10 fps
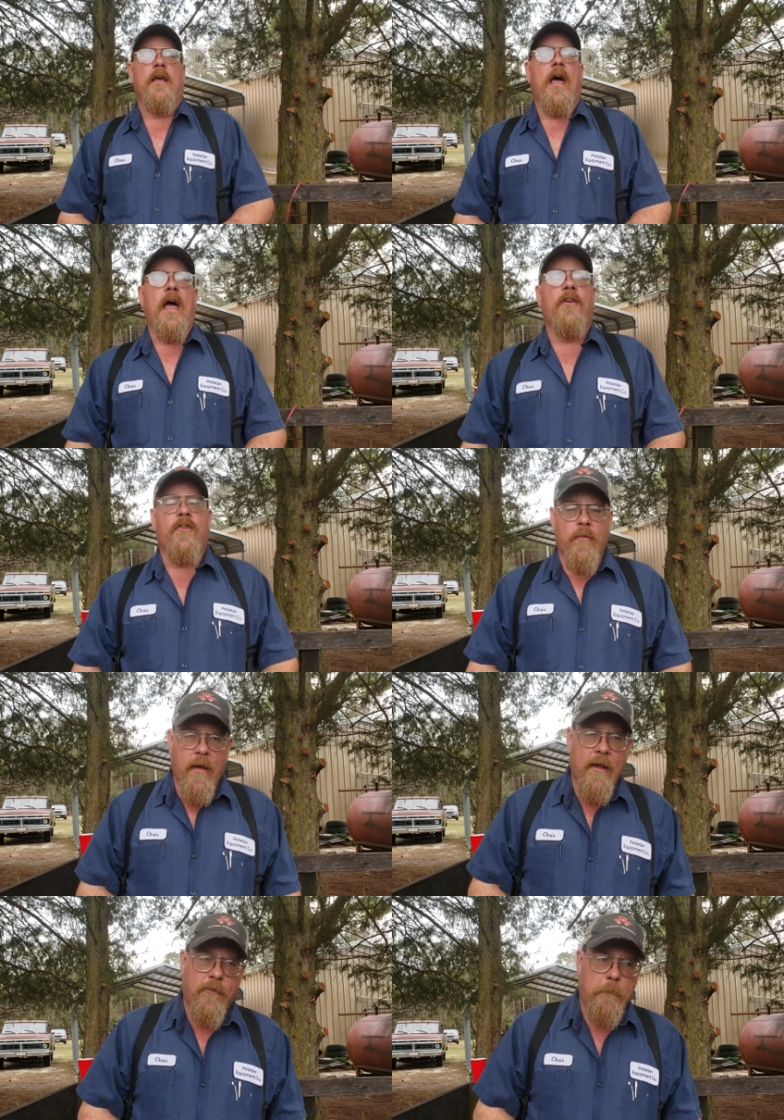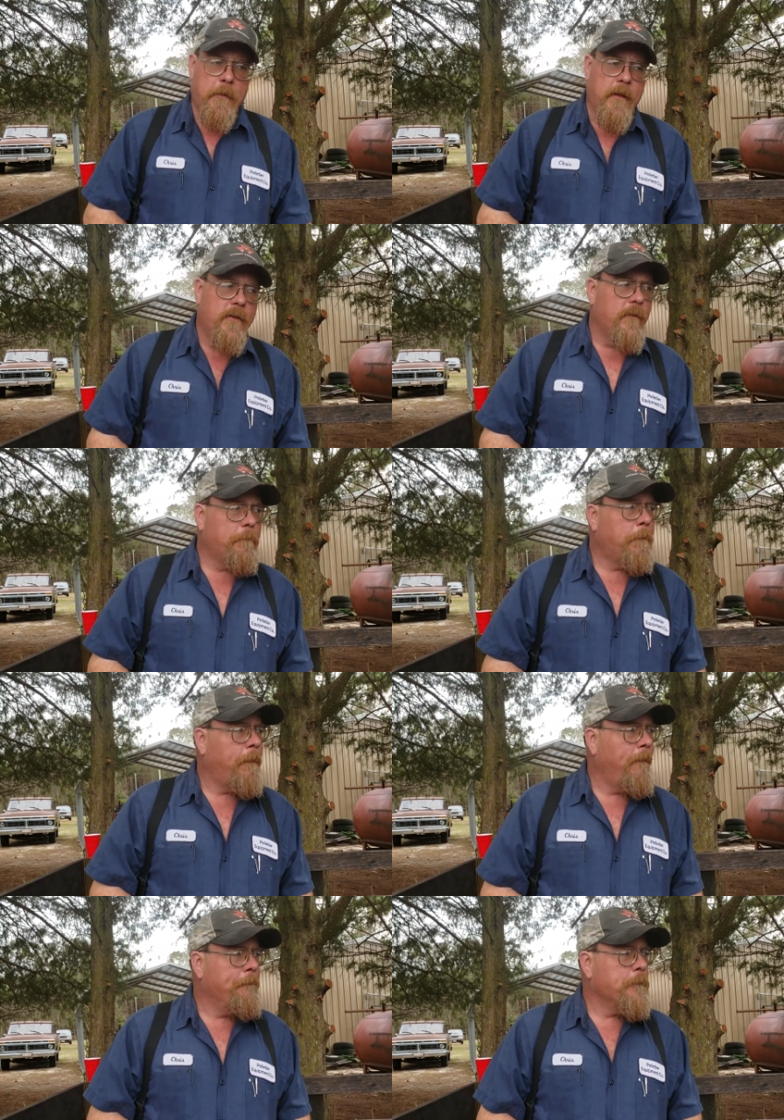Actually raising pigs.
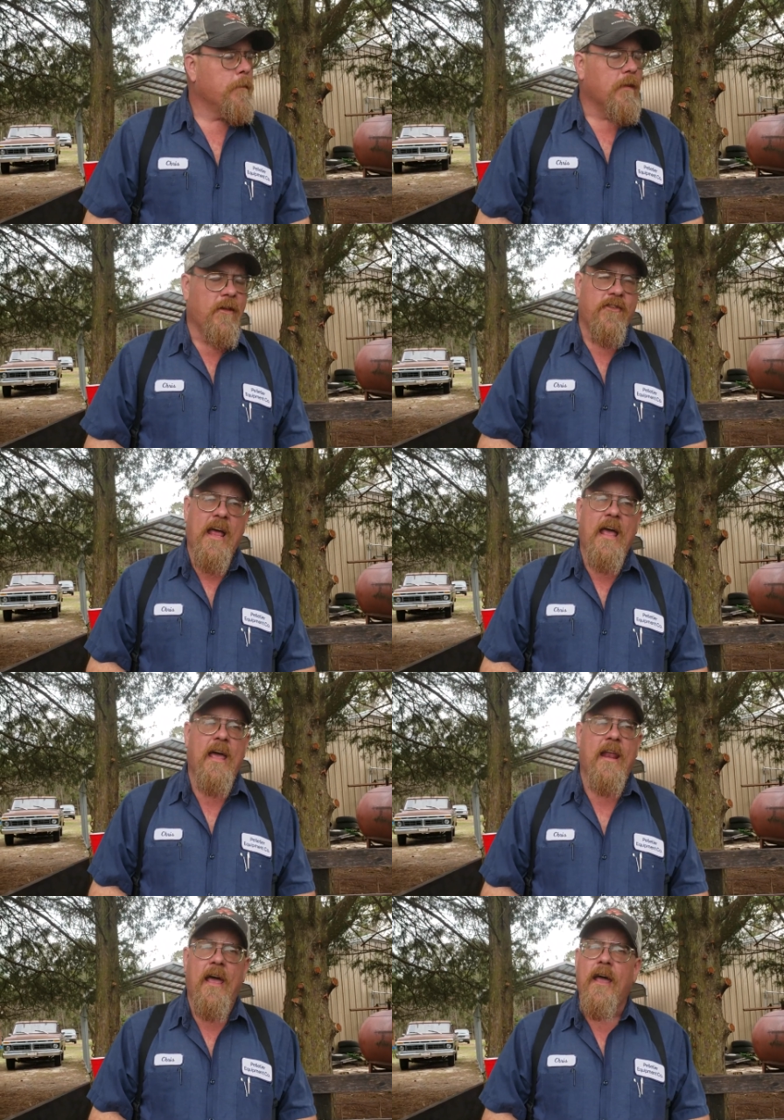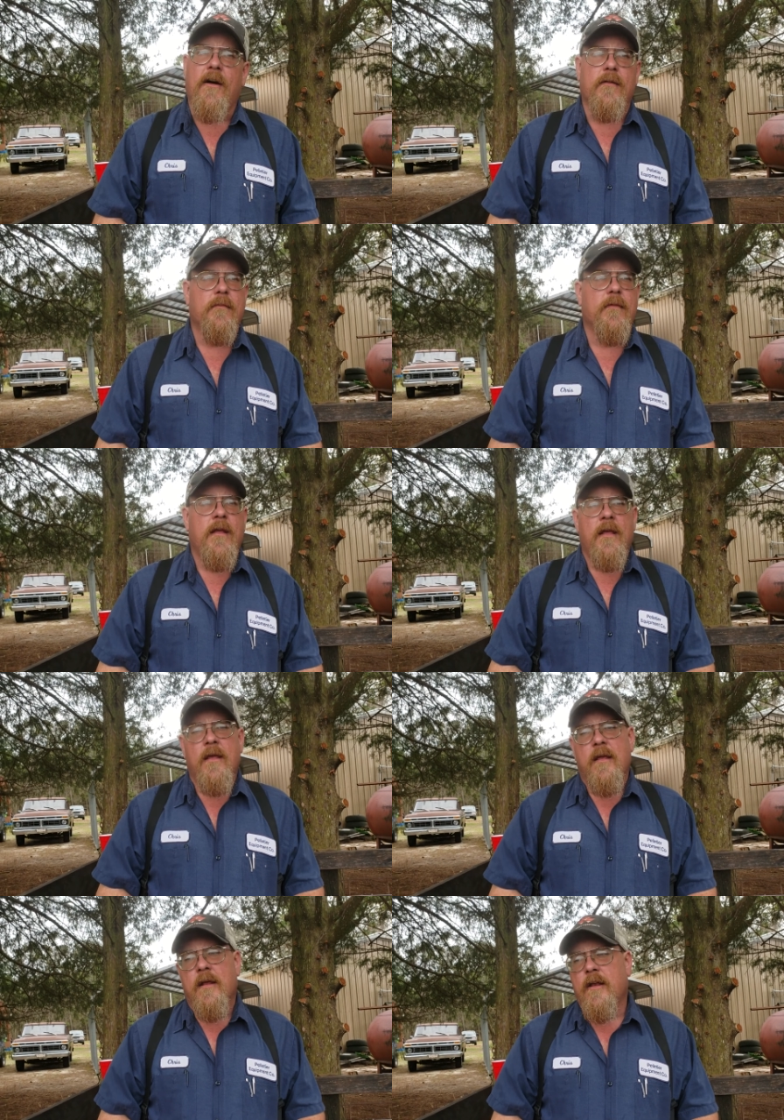It's dying out.
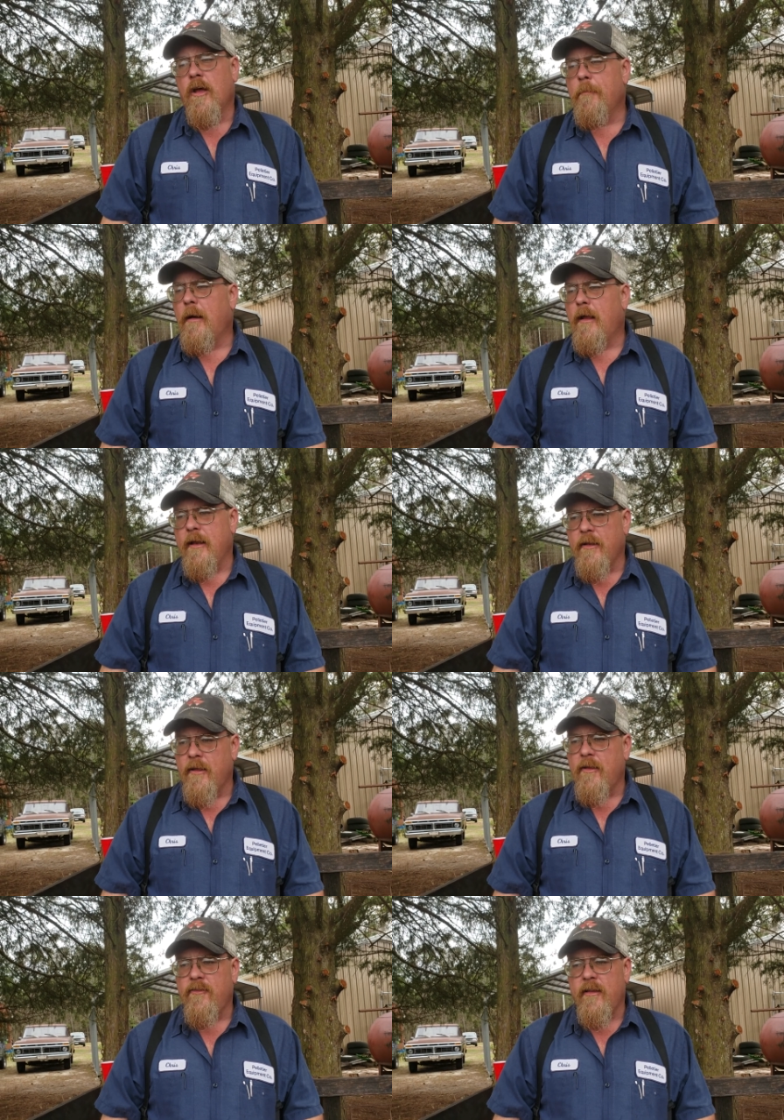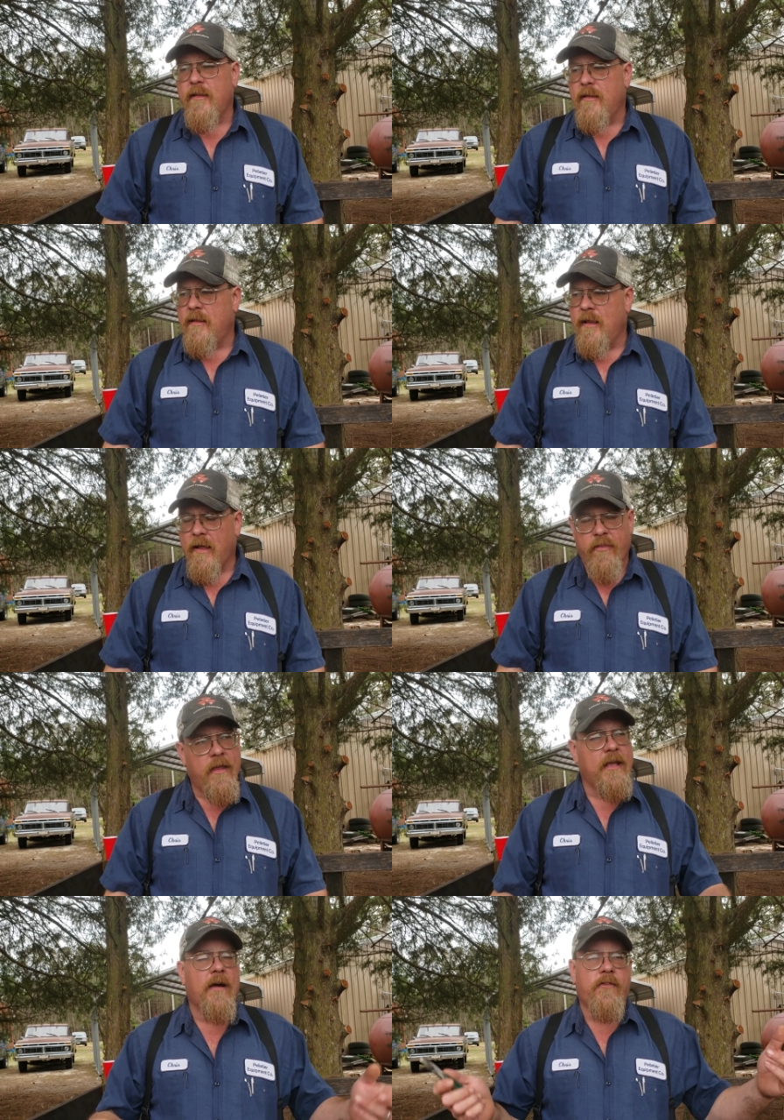Nobody does it. I
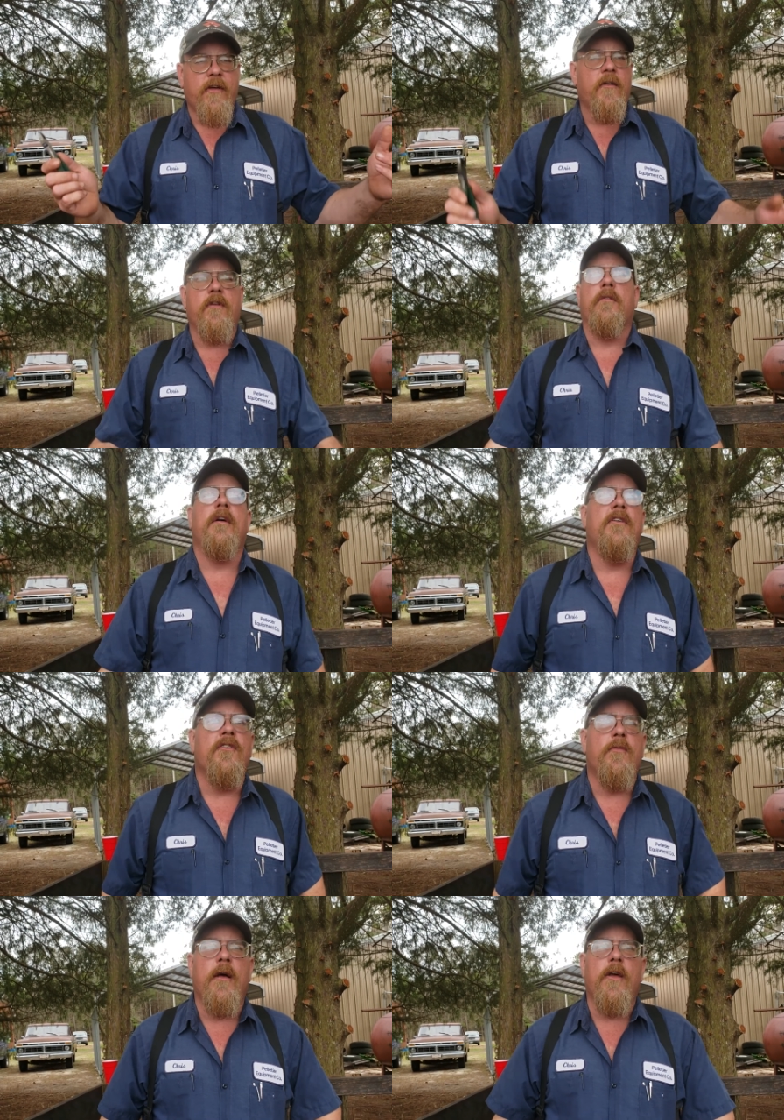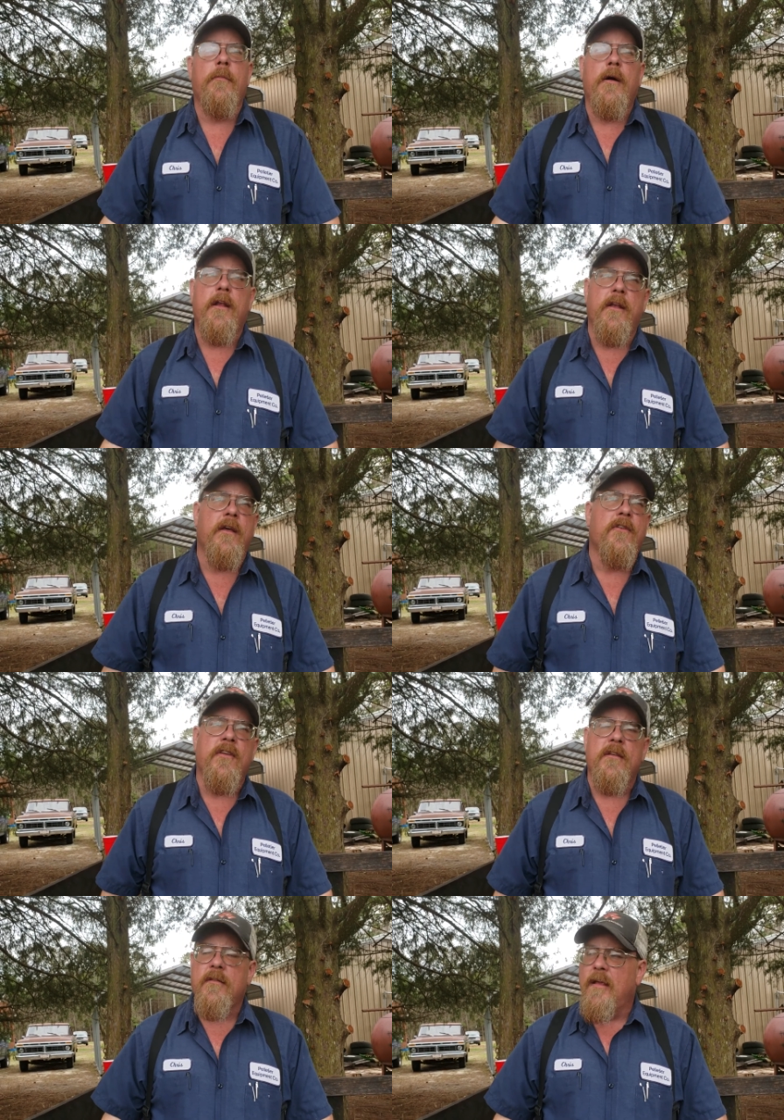think I've covered the reasons why nobody does
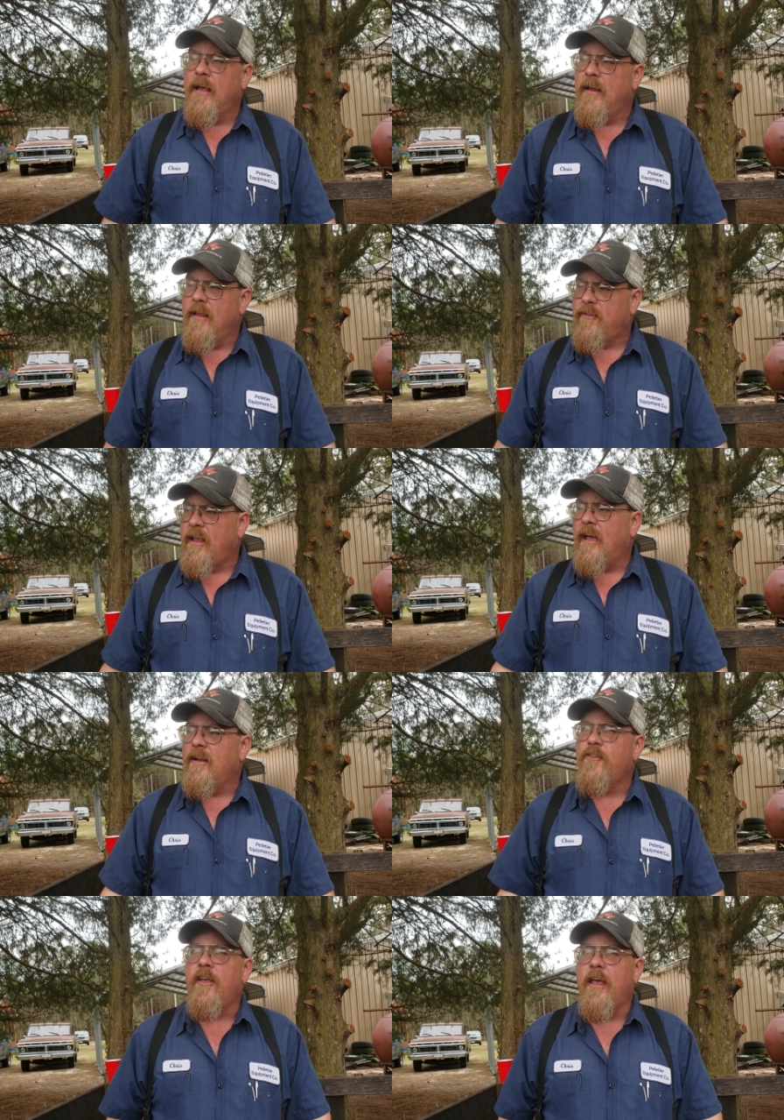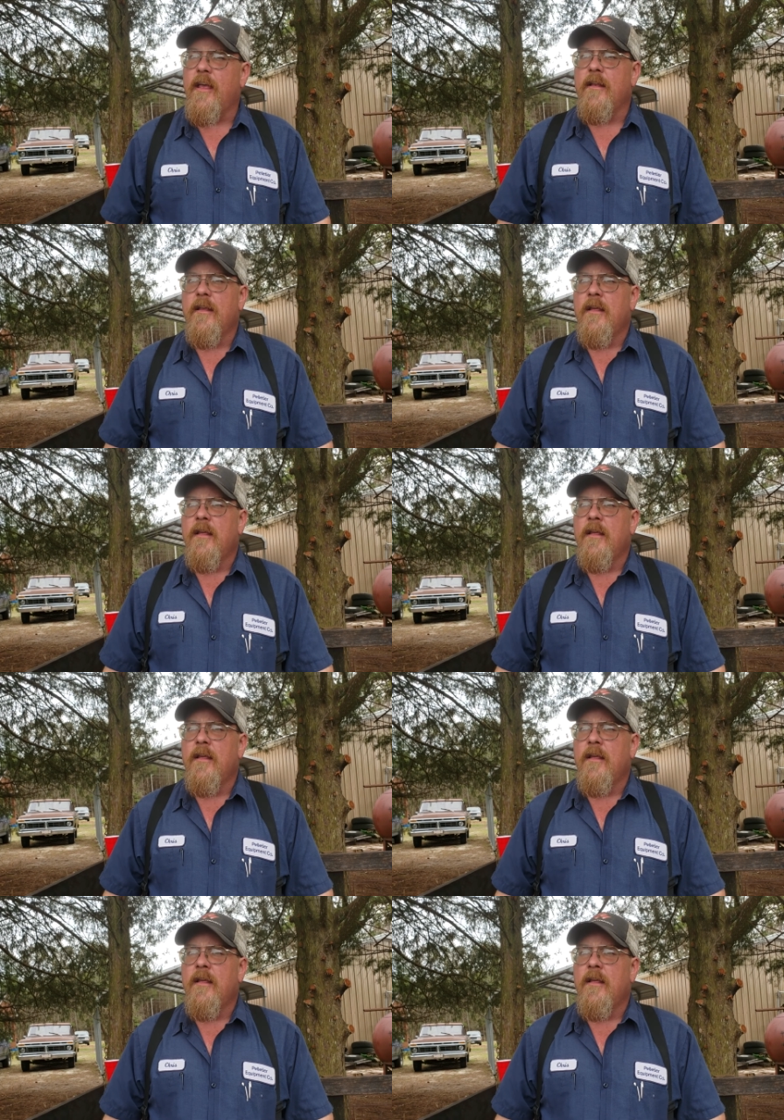it, and it's kind of sad.